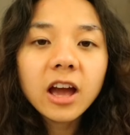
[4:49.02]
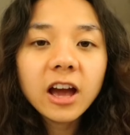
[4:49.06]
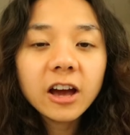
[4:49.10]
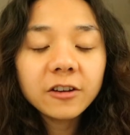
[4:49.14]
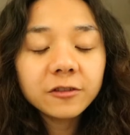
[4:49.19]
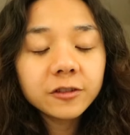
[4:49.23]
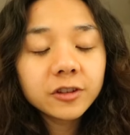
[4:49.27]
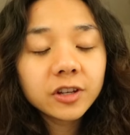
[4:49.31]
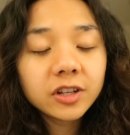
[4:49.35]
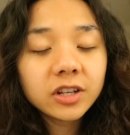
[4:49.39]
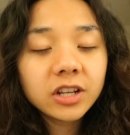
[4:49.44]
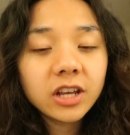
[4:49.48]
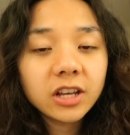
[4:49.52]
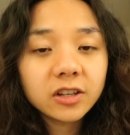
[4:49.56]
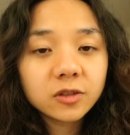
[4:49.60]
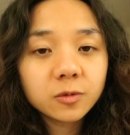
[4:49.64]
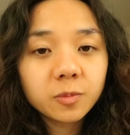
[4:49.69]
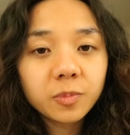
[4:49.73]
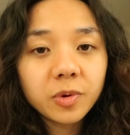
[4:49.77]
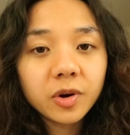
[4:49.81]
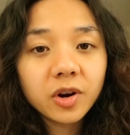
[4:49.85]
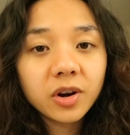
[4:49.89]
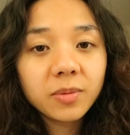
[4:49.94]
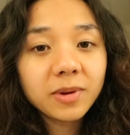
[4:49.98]
After the
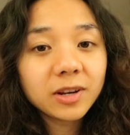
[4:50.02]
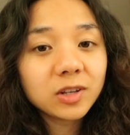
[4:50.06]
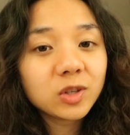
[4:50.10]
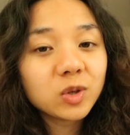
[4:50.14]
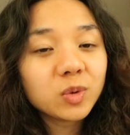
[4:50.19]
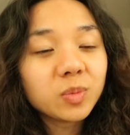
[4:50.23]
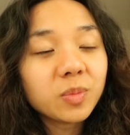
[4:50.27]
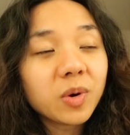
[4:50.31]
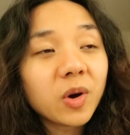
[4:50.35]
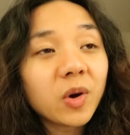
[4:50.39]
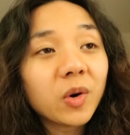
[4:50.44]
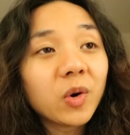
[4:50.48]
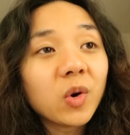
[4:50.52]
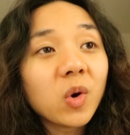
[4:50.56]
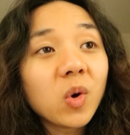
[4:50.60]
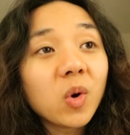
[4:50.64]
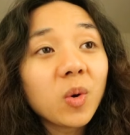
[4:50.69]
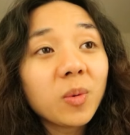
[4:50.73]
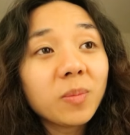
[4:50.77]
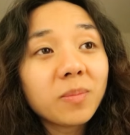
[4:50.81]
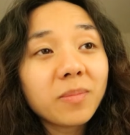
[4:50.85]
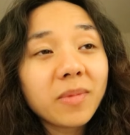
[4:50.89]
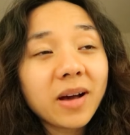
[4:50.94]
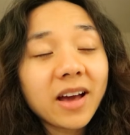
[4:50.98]
experiment
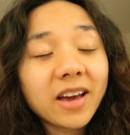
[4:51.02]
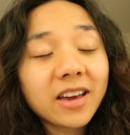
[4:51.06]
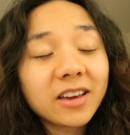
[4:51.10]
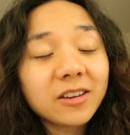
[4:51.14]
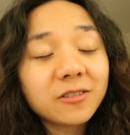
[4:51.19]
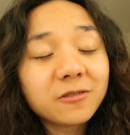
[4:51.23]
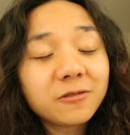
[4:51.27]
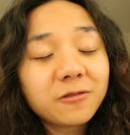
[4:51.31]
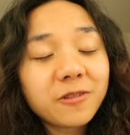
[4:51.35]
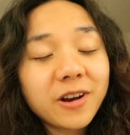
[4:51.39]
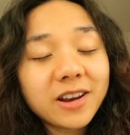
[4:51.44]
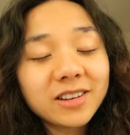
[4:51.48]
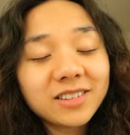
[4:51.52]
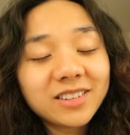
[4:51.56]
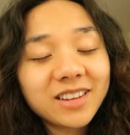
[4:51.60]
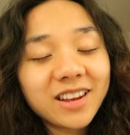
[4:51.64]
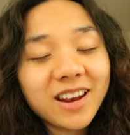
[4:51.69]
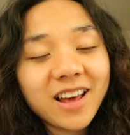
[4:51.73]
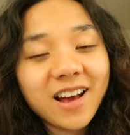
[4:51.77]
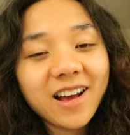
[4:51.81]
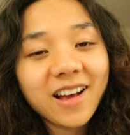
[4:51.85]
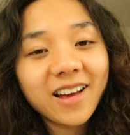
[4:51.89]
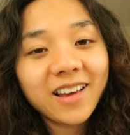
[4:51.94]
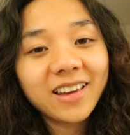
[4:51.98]
tomorrow, my friends
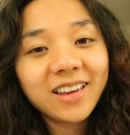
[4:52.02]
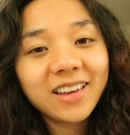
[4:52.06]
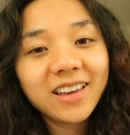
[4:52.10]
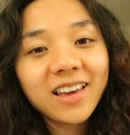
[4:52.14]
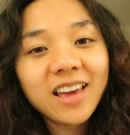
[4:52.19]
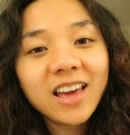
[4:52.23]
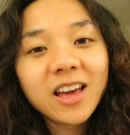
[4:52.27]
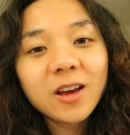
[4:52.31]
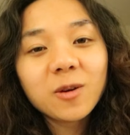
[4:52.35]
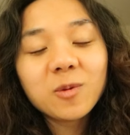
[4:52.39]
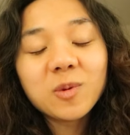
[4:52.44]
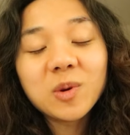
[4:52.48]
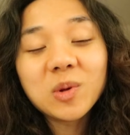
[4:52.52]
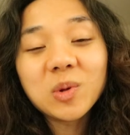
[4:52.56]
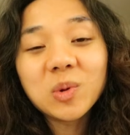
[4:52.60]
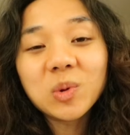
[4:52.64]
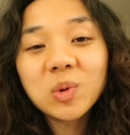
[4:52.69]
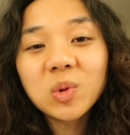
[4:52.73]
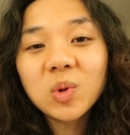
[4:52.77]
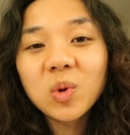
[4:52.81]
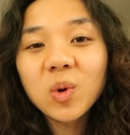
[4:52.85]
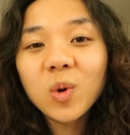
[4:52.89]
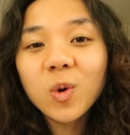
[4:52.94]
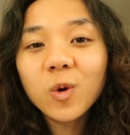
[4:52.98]
and I will
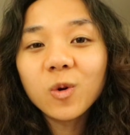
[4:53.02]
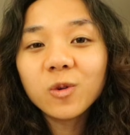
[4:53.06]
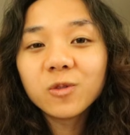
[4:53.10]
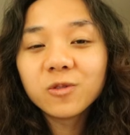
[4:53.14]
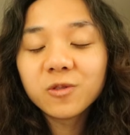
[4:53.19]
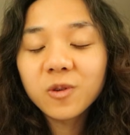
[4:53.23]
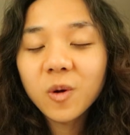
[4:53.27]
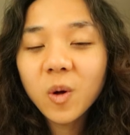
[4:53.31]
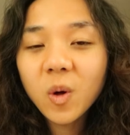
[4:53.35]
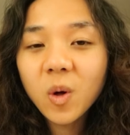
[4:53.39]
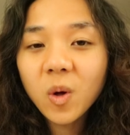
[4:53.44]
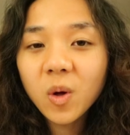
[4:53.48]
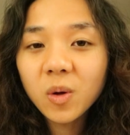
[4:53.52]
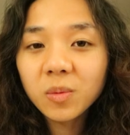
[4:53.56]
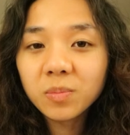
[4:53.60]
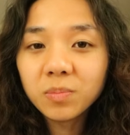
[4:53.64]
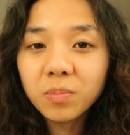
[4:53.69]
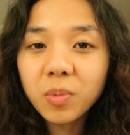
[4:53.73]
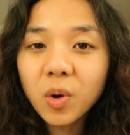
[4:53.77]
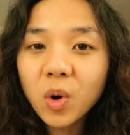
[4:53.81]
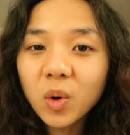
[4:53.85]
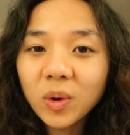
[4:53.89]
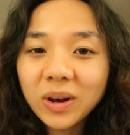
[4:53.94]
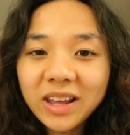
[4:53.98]
go for
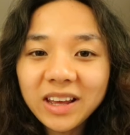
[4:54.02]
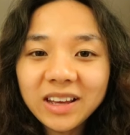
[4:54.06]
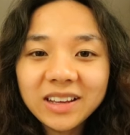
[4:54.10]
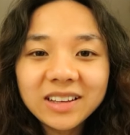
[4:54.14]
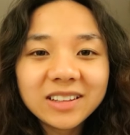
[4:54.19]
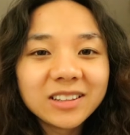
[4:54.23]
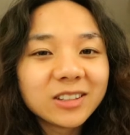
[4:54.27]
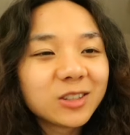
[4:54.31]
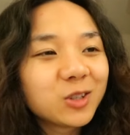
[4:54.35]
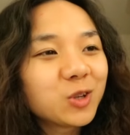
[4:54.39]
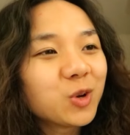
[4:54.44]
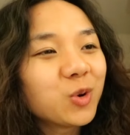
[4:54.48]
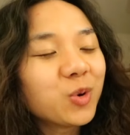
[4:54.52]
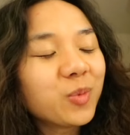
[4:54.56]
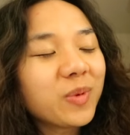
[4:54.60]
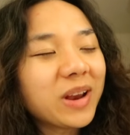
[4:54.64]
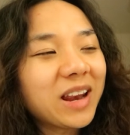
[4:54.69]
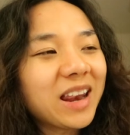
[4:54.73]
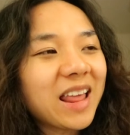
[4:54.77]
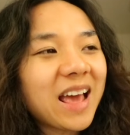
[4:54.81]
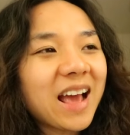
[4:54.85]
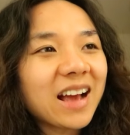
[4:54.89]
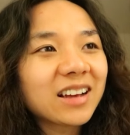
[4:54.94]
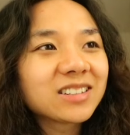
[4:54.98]
bowling to
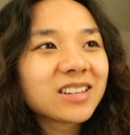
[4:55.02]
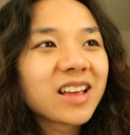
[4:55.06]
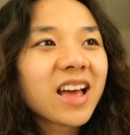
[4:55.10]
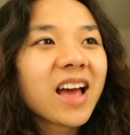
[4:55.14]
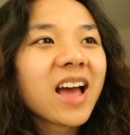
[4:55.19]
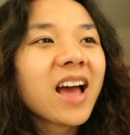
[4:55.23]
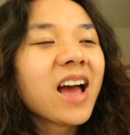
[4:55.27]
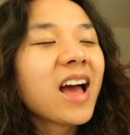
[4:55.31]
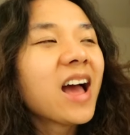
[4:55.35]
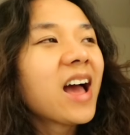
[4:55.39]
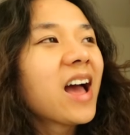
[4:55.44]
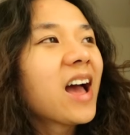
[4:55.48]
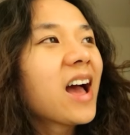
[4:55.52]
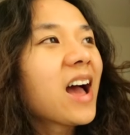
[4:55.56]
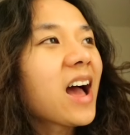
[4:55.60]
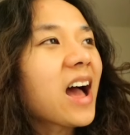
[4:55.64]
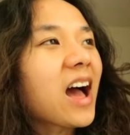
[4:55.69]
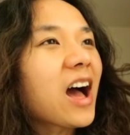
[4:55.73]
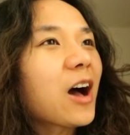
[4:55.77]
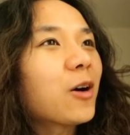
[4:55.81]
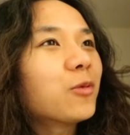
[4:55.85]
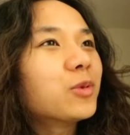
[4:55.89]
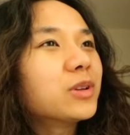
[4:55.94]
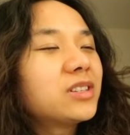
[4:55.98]
relax
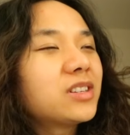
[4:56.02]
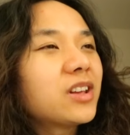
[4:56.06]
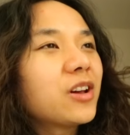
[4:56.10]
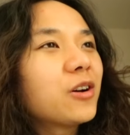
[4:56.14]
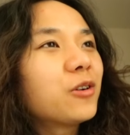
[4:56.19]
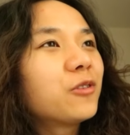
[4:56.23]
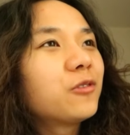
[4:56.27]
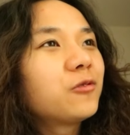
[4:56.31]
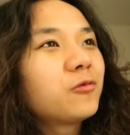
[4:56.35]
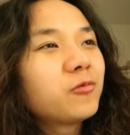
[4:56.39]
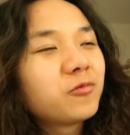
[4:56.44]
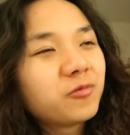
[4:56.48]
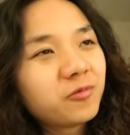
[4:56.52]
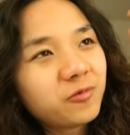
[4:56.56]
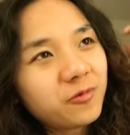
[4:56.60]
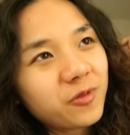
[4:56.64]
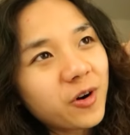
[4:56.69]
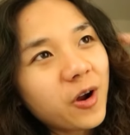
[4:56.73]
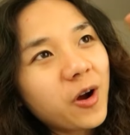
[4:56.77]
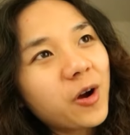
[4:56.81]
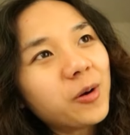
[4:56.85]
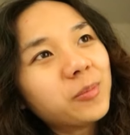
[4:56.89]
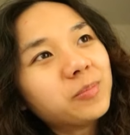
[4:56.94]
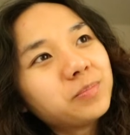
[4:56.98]
ourselves
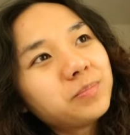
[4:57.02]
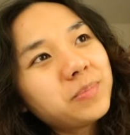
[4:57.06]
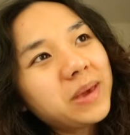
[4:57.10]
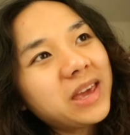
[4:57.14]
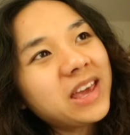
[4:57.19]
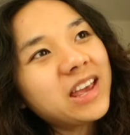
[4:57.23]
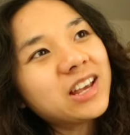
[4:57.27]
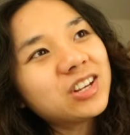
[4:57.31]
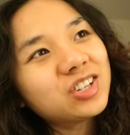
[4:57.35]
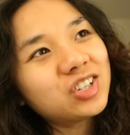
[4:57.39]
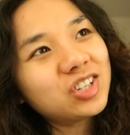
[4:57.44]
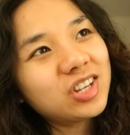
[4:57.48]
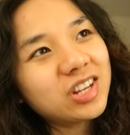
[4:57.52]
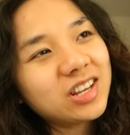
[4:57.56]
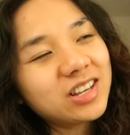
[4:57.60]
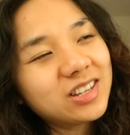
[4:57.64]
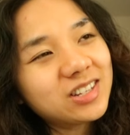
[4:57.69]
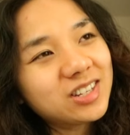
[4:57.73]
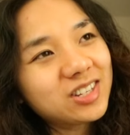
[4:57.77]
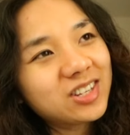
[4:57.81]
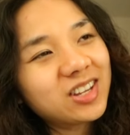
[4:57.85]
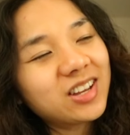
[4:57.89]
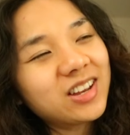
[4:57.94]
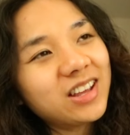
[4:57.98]
from
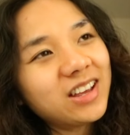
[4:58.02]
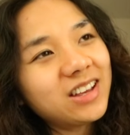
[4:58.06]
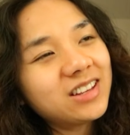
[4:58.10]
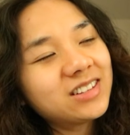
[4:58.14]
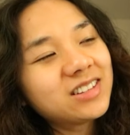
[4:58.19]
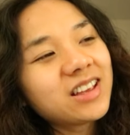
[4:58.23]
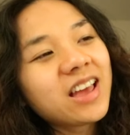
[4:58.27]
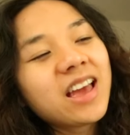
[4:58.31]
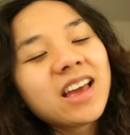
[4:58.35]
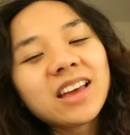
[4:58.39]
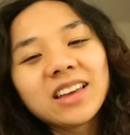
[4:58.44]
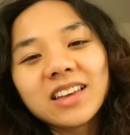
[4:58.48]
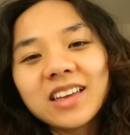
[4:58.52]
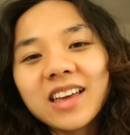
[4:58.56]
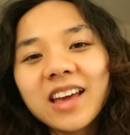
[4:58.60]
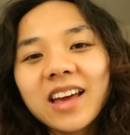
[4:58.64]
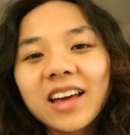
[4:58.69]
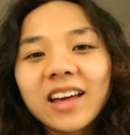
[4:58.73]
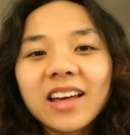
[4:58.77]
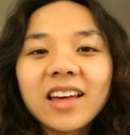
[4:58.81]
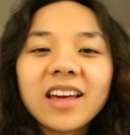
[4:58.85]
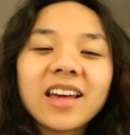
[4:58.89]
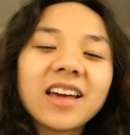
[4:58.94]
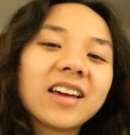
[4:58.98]
PhD studies.
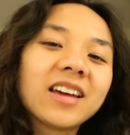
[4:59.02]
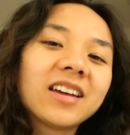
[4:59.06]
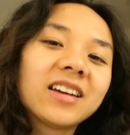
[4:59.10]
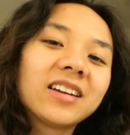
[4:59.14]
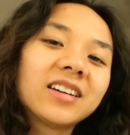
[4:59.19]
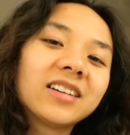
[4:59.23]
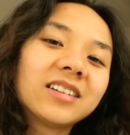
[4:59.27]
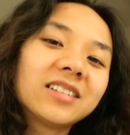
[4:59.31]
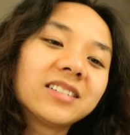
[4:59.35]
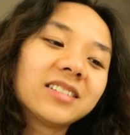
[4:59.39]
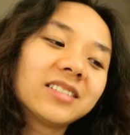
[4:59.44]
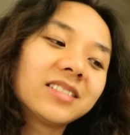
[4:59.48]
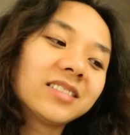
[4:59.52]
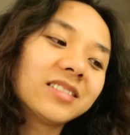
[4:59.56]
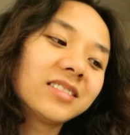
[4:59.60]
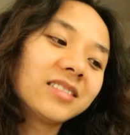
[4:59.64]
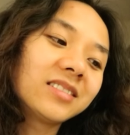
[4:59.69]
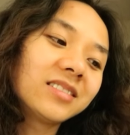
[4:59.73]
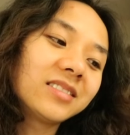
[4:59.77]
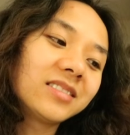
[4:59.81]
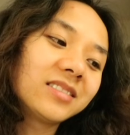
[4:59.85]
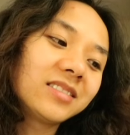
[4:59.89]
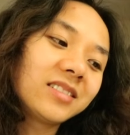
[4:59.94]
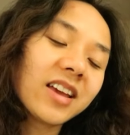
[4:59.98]
Yeah,
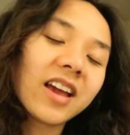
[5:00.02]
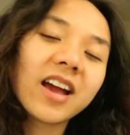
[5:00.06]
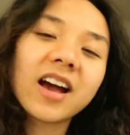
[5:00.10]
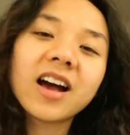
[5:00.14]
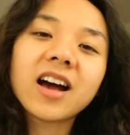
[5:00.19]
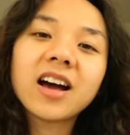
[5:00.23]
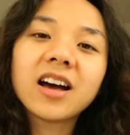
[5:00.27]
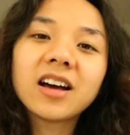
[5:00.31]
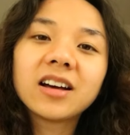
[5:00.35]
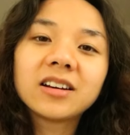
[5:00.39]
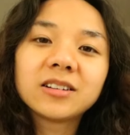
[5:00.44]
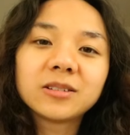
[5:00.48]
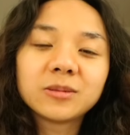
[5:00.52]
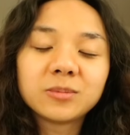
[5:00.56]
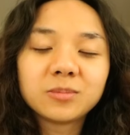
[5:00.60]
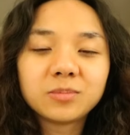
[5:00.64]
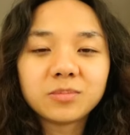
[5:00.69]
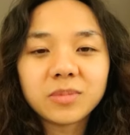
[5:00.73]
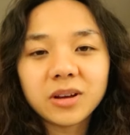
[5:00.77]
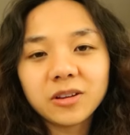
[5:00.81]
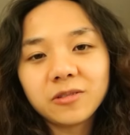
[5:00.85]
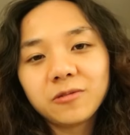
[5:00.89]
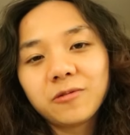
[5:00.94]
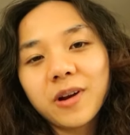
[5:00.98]
and they are
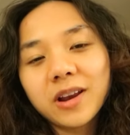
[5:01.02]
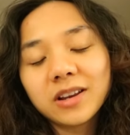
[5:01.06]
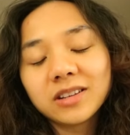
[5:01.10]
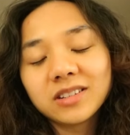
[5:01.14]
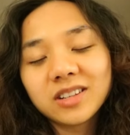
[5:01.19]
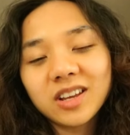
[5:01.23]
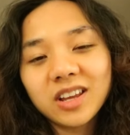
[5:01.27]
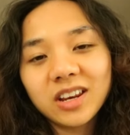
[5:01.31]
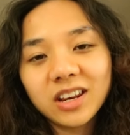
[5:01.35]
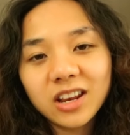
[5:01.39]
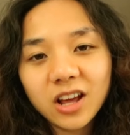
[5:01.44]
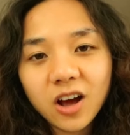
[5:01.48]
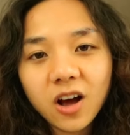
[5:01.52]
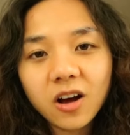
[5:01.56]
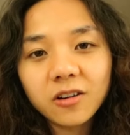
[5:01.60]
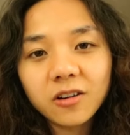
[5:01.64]
my friends in the